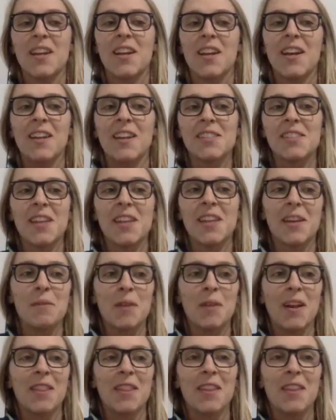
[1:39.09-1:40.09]
It's like when
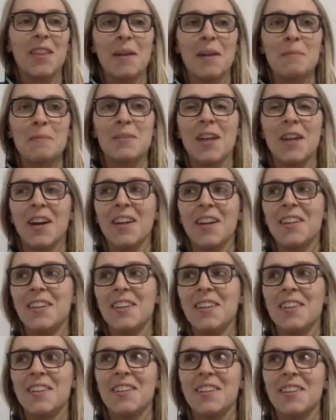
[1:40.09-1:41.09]
I think I'm done,